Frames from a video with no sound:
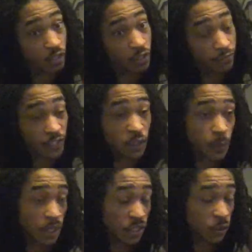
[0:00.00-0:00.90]
the first
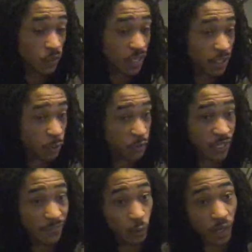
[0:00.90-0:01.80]
part of the raid, you just
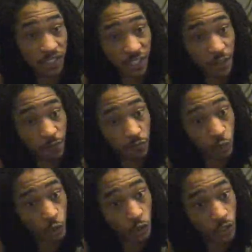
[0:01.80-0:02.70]
have to watch out
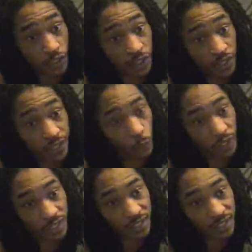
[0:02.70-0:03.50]
for the red